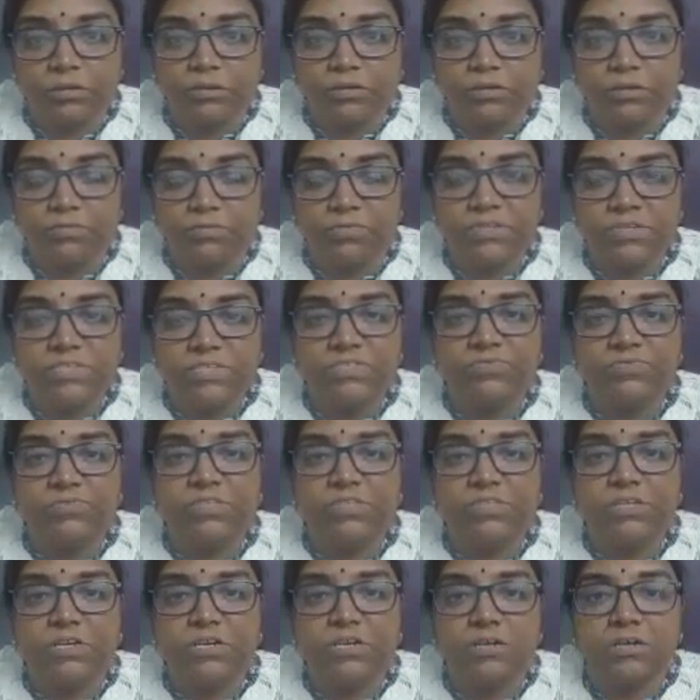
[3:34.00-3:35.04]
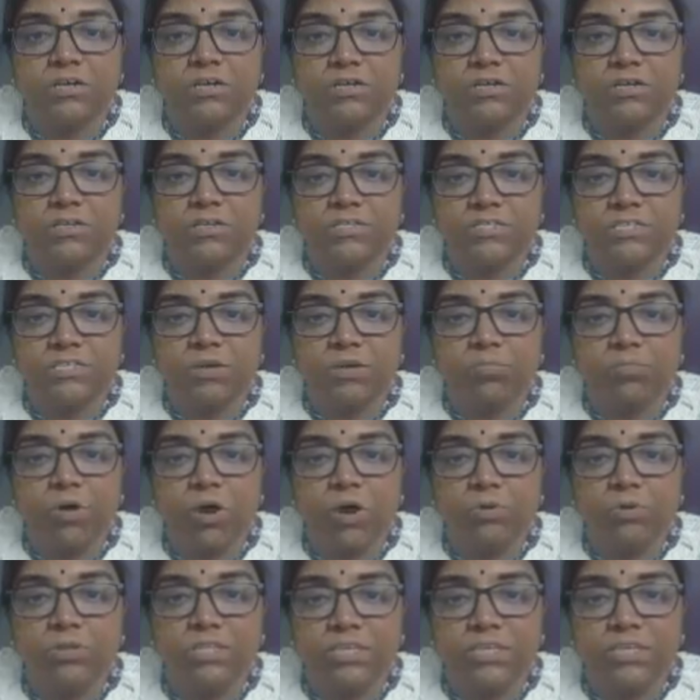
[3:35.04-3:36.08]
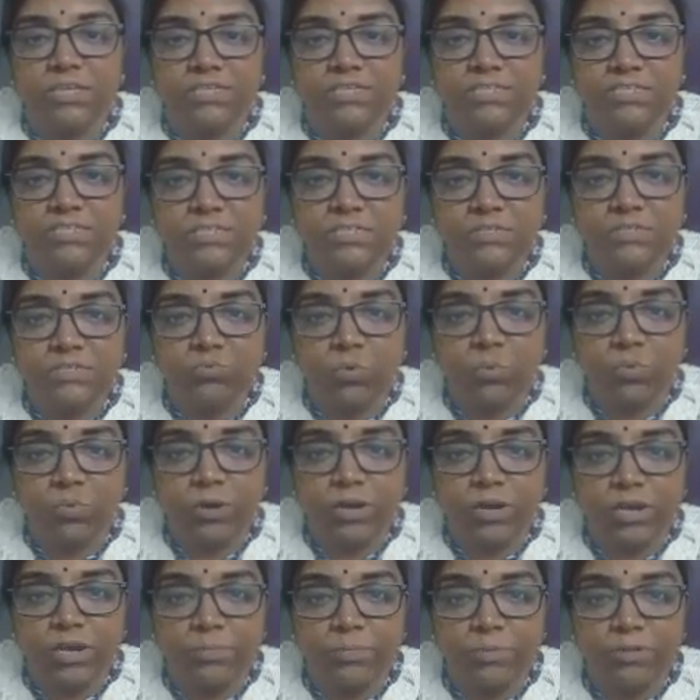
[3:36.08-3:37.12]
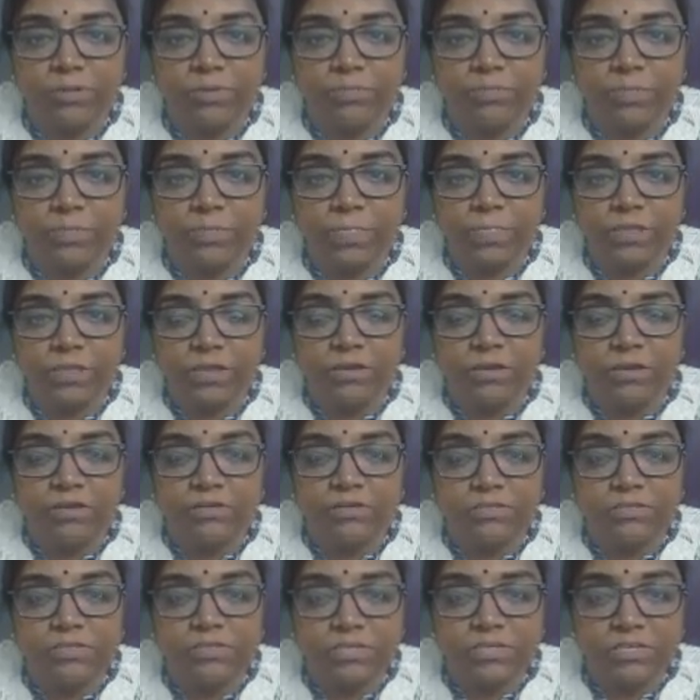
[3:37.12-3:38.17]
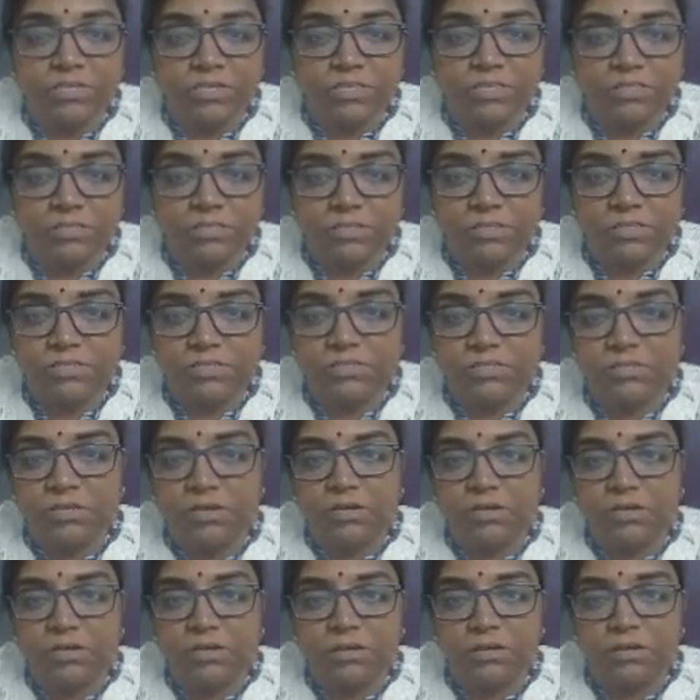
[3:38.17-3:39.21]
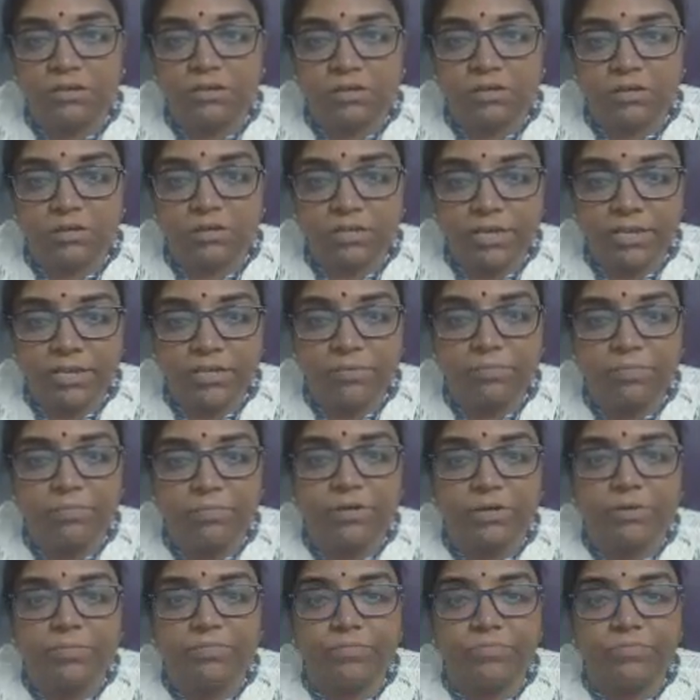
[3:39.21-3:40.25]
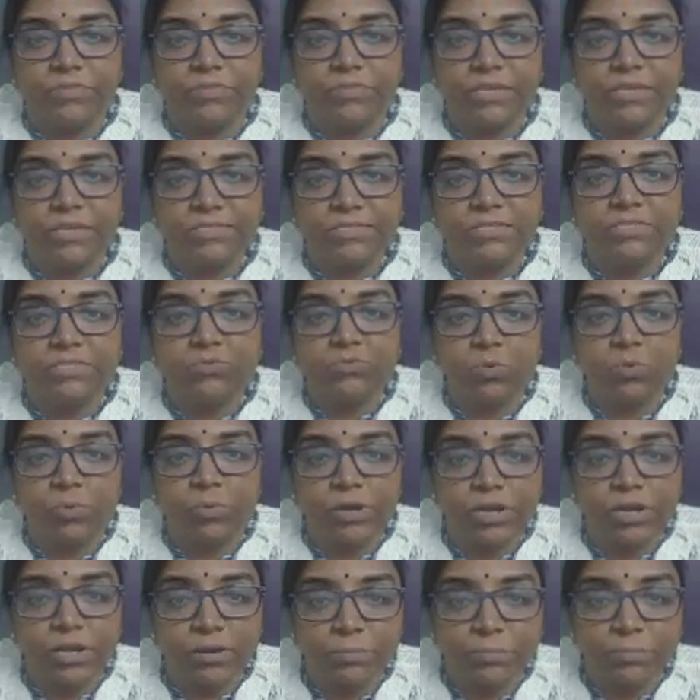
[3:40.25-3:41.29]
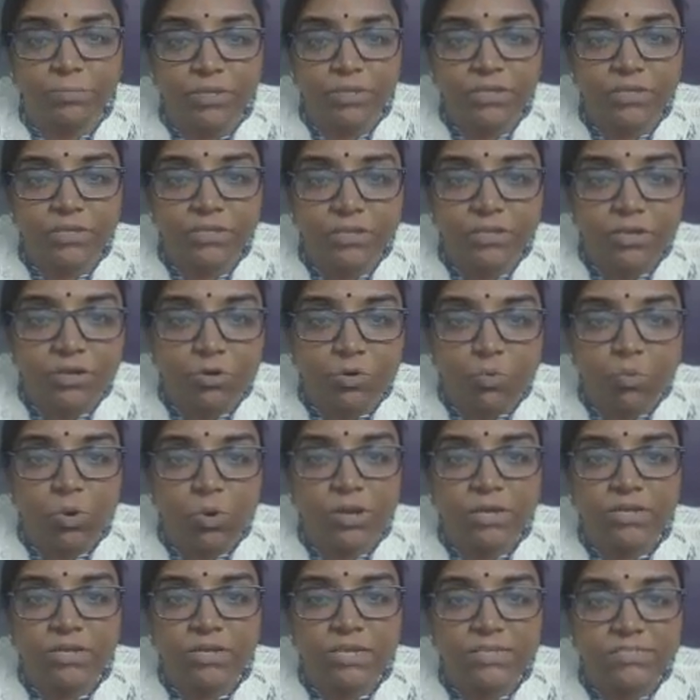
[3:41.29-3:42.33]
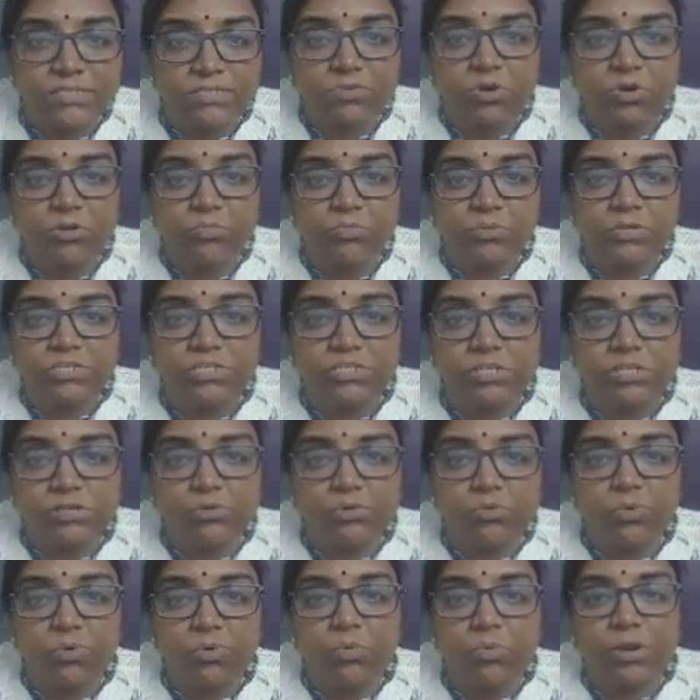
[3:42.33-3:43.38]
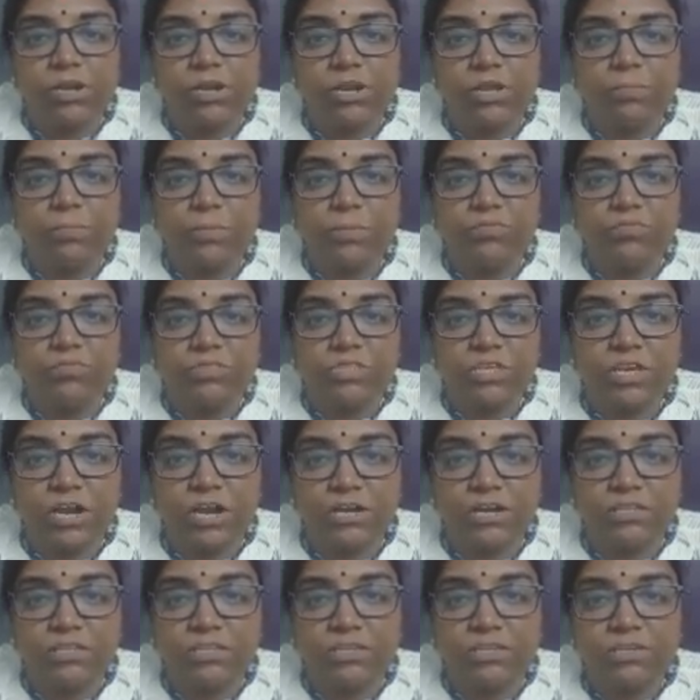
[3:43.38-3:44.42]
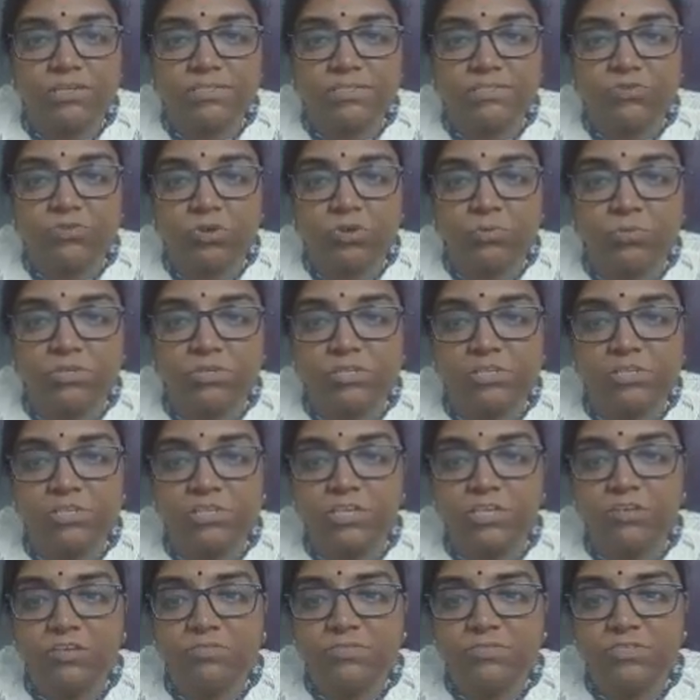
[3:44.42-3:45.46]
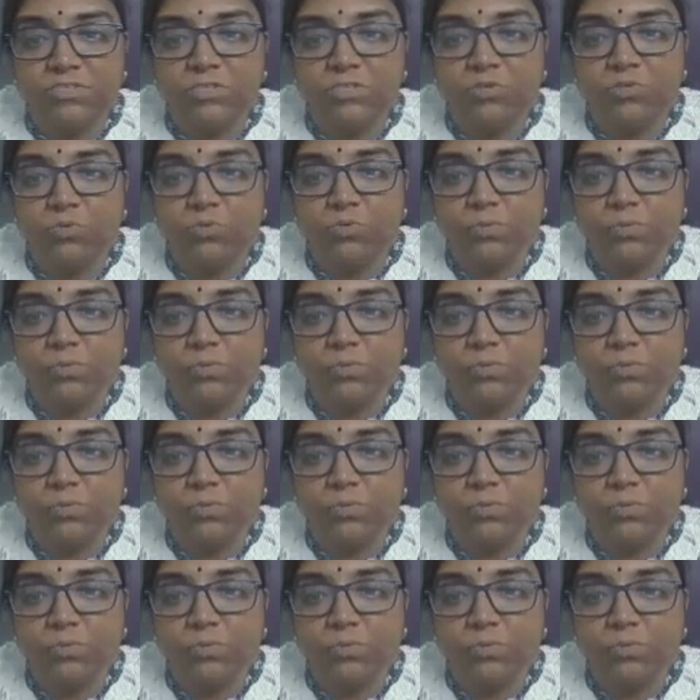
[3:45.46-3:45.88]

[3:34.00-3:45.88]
First we'll see about the SS overlapping. See, in this type SS overlapping, one S orbital overlapping with the another S orbital gives you